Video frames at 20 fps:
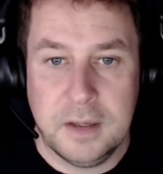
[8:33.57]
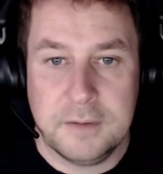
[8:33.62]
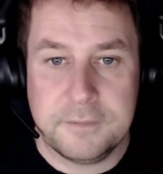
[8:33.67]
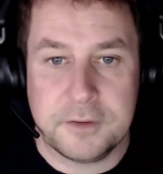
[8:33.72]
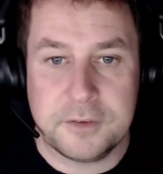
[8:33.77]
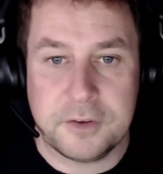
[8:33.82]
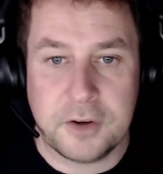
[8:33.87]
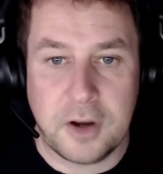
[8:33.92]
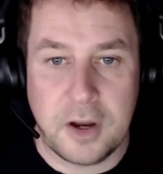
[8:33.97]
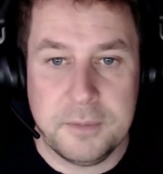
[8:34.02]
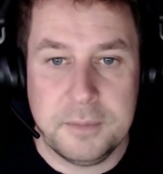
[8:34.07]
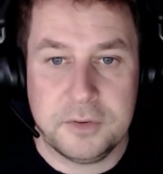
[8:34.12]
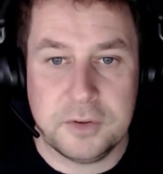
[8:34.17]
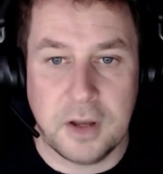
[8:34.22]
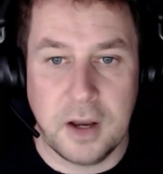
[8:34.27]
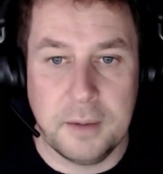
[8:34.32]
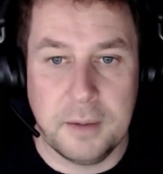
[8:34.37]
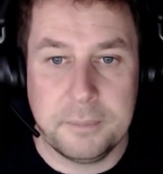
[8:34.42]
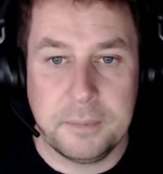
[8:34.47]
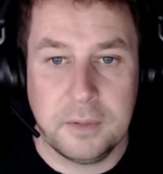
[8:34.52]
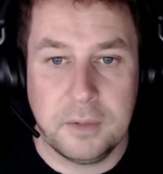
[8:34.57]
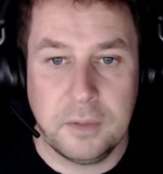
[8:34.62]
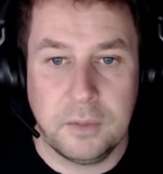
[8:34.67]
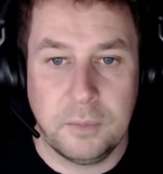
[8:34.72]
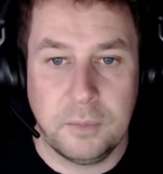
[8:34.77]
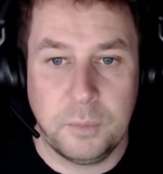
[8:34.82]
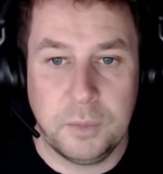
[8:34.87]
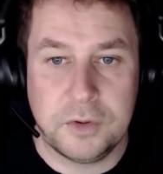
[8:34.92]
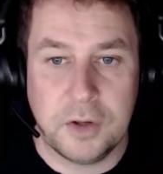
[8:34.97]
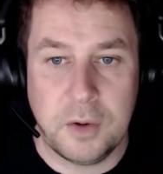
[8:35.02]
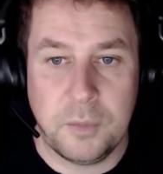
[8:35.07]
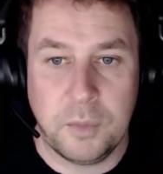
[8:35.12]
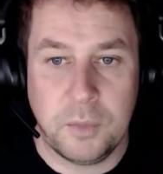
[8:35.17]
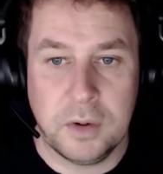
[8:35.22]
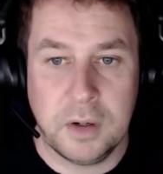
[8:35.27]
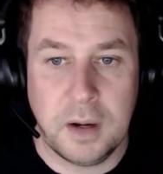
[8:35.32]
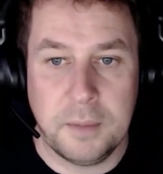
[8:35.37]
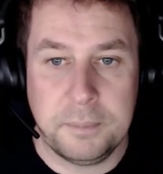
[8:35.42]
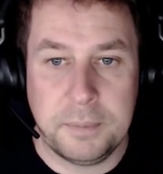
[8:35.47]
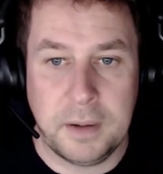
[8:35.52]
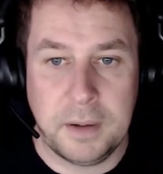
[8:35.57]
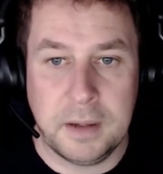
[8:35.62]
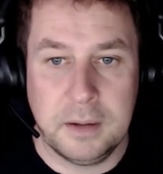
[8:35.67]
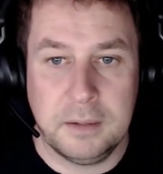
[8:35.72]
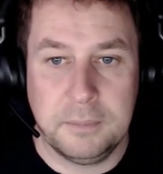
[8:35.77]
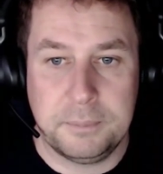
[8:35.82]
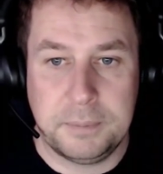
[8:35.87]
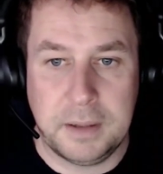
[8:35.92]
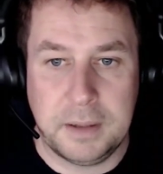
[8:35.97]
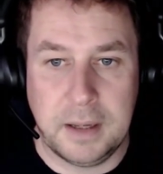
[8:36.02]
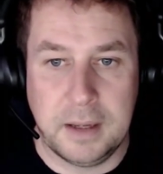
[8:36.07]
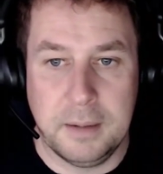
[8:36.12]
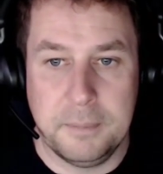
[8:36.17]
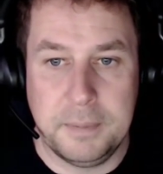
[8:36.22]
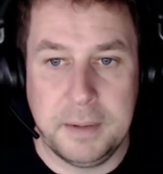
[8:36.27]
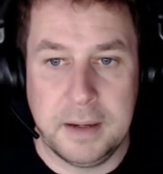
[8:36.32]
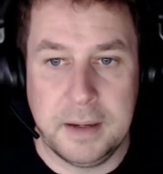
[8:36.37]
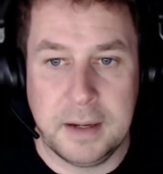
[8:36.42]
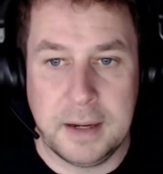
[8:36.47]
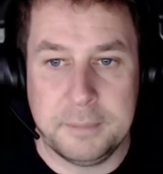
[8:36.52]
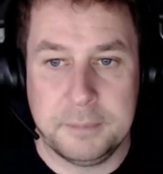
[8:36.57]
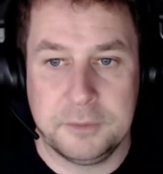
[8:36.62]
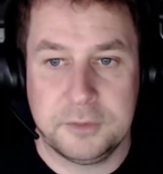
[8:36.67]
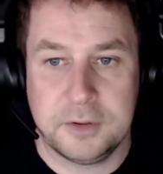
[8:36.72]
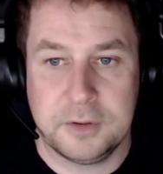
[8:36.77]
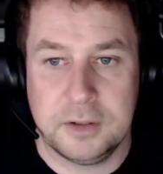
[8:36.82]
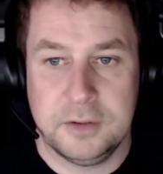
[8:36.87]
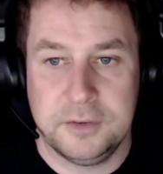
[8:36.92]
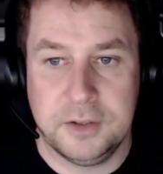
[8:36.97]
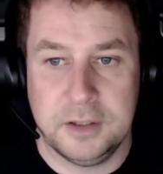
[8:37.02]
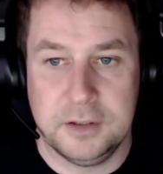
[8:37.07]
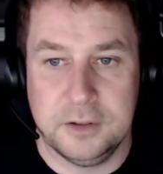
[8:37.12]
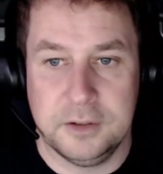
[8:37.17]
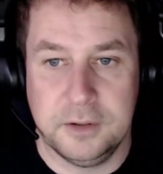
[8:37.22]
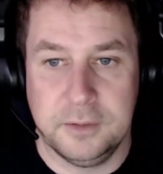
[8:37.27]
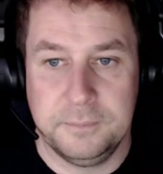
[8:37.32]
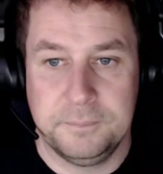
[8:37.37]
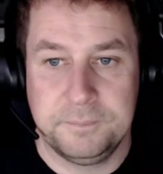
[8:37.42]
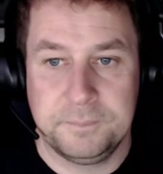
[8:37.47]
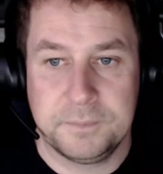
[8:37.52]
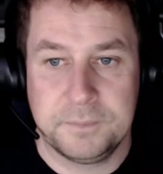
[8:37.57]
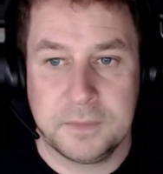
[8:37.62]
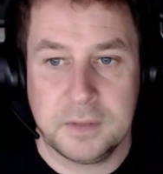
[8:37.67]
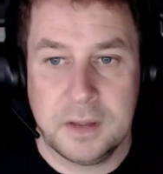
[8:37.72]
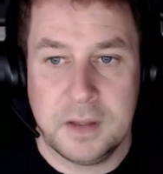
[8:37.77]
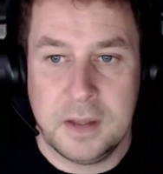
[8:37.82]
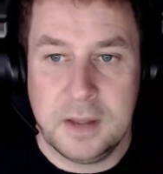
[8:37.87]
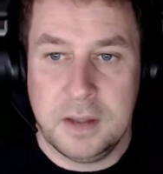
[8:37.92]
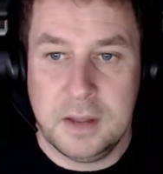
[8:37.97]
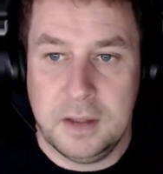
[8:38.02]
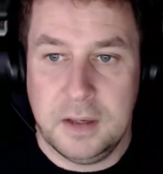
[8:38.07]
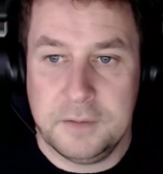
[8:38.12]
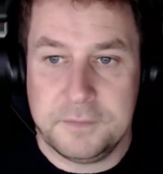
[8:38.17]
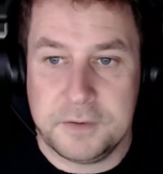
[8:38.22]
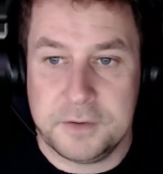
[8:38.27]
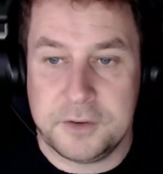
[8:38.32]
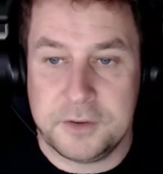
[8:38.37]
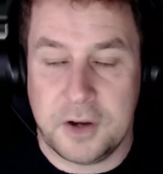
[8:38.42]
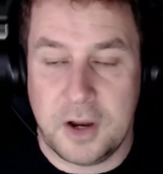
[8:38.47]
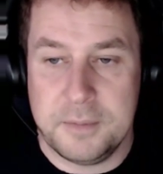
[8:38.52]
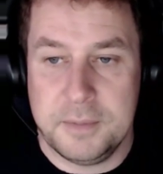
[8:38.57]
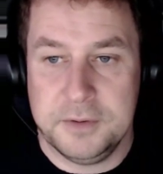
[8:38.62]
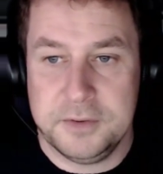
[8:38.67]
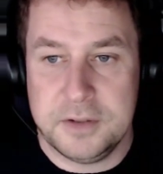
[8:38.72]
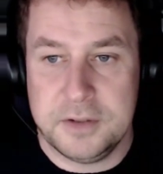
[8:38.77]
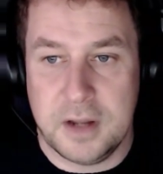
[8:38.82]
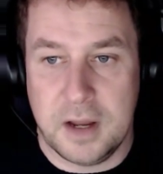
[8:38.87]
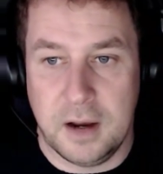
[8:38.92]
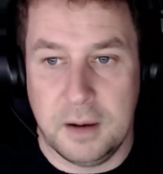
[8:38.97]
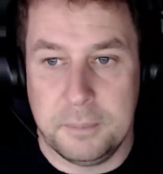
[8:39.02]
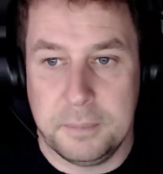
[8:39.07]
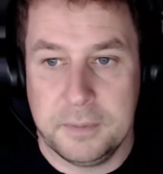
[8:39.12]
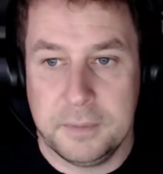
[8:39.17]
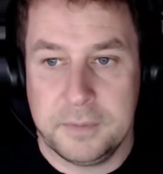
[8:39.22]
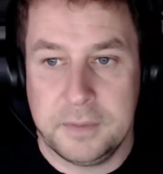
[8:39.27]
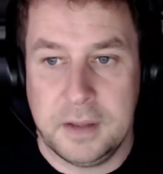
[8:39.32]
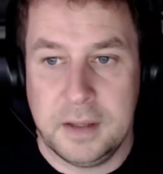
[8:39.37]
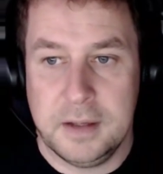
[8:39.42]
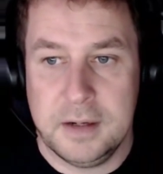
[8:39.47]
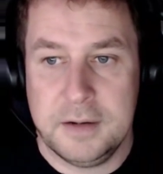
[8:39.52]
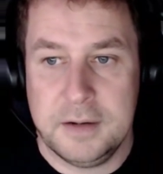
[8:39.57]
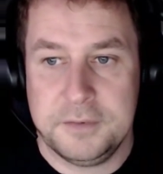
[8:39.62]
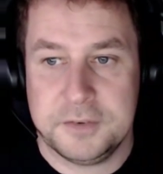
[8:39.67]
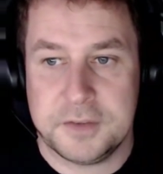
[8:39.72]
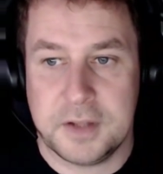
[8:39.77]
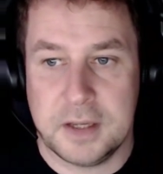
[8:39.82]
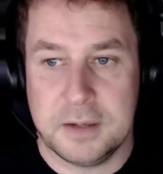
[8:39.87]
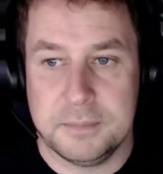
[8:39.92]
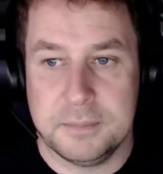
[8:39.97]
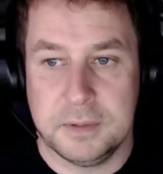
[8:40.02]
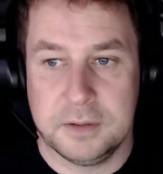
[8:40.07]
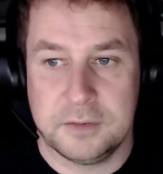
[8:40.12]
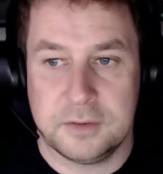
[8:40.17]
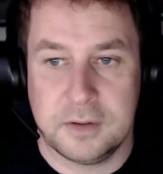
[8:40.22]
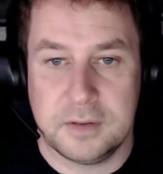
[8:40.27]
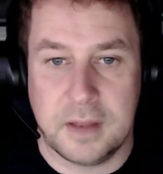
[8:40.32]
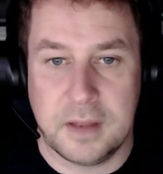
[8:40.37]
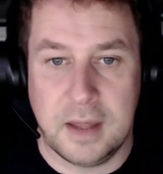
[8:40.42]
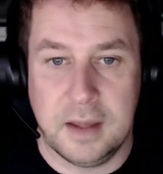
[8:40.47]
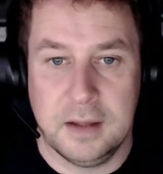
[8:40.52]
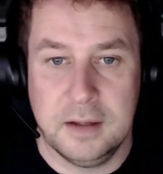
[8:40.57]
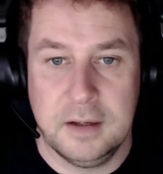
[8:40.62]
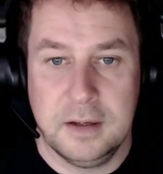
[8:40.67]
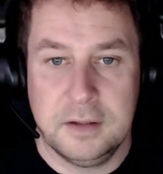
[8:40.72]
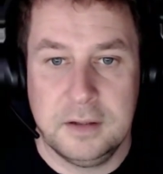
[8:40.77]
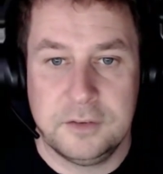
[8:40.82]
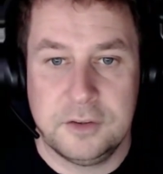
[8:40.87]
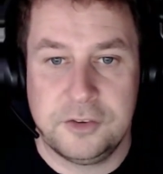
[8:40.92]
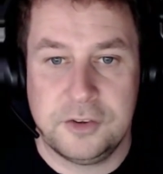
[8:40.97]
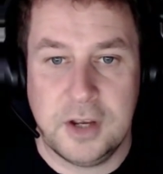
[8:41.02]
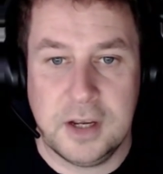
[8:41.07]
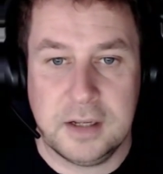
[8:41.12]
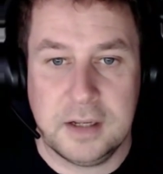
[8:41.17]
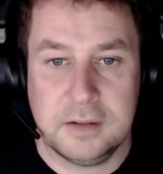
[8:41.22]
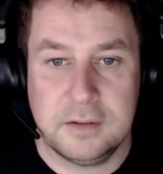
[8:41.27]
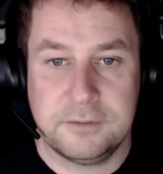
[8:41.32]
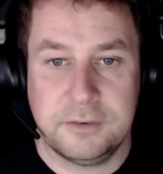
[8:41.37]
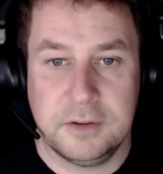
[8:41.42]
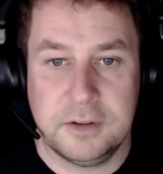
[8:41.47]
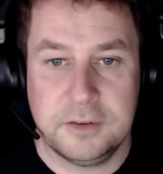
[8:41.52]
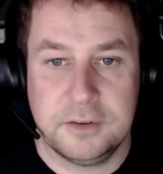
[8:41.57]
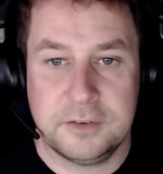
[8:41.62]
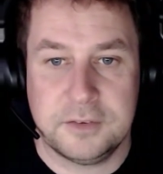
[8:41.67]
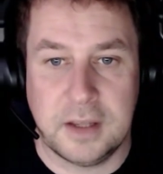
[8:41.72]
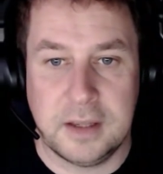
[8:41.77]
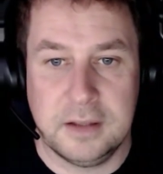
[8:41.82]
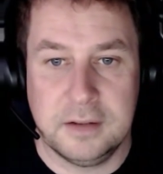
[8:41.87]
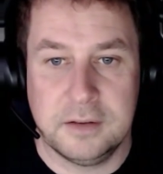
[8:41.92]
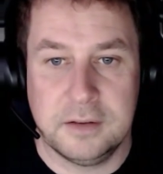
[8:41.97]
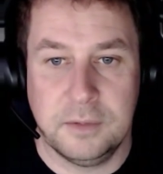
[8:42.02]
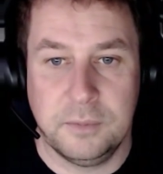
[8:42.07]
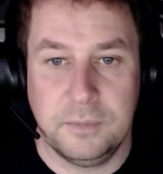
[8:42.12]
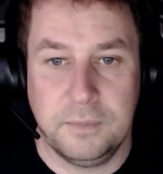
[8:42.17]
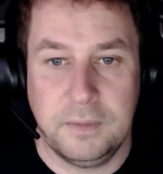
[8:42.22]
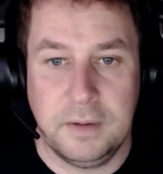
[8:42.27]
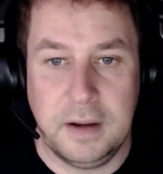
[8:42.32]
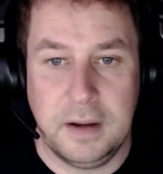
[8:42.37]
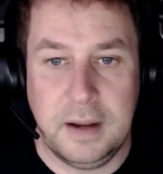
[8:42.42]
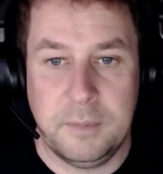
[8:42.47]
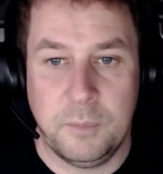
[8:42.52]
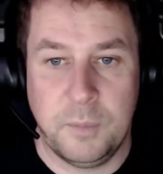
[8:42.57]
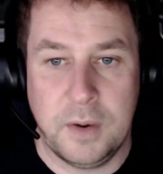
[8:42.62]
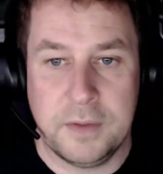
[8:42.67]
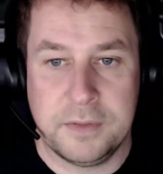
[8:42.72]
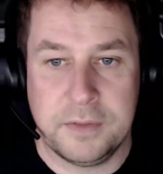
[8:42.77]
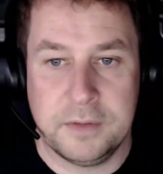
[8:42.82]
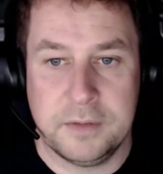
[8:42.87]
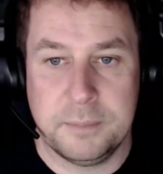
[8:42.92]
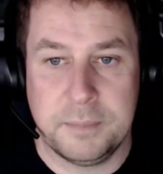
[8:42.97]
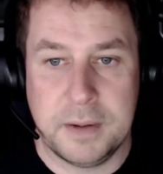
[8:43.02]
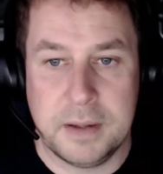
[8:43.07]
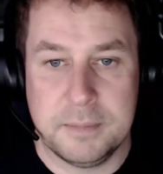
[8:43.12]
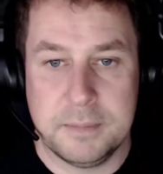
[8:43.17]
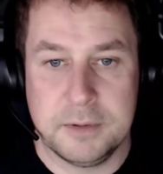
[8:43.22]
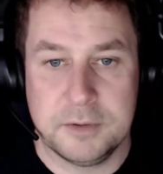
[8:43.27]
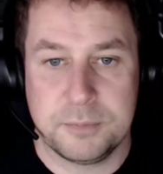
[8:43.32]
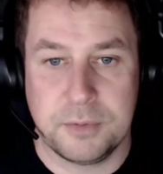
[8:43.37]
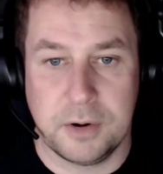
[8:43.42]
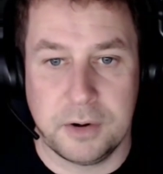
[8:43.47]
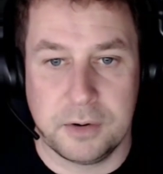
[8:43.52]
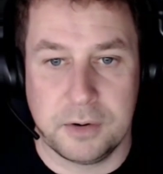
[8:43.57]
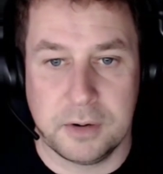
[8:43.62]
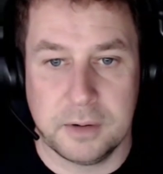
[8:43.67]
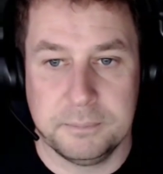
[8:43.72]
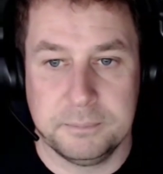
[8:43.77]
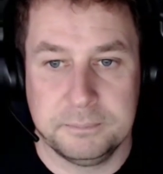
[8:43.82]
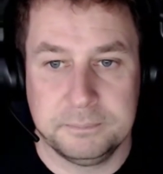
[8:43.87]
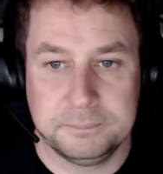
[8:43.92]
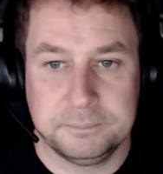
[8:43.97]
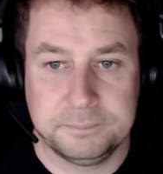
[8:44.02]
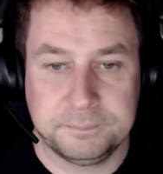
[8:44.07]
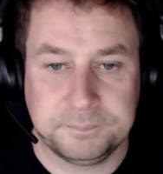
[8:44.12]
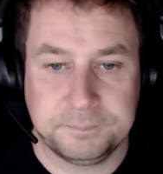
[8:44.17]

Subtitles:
If the time is up, we don't want our player being able to continue. If the time isn't up, the elif statements are there to check for the state and whether the beam is broken.